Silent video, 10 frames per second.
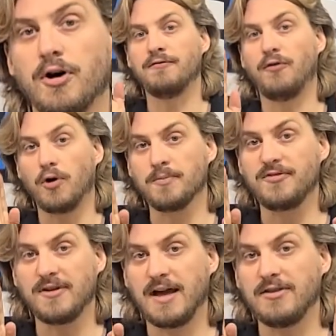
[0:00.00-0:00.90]
forms
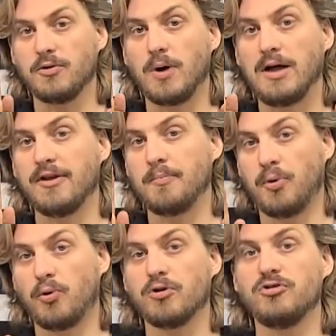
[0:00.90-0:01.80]
together while they
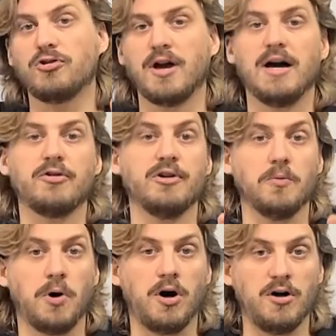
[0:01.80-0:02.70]
poured your concrete
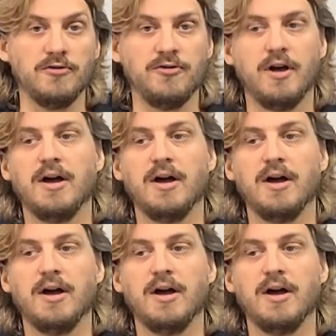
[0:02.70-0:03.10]
walls.